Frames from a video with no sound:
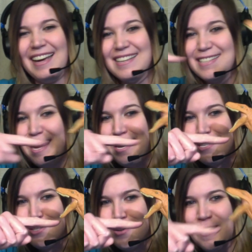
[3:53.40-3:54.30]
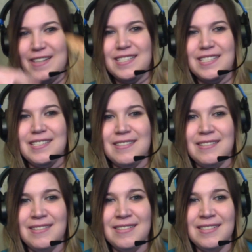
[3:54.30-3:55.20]
dinosaurs?"
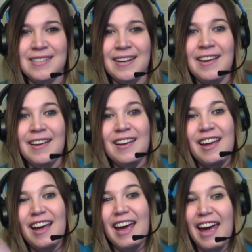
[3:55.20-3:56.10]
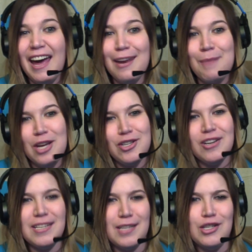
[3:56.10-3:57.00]
And make sure
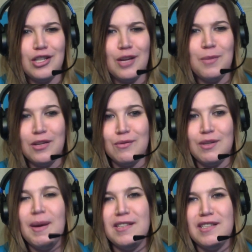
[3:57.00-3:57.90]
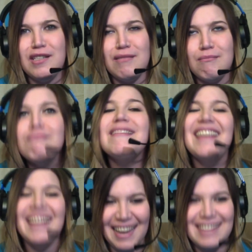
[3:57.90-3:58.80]
to teach them these responses.
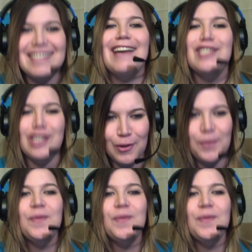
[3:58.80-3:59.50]
Yes, I do,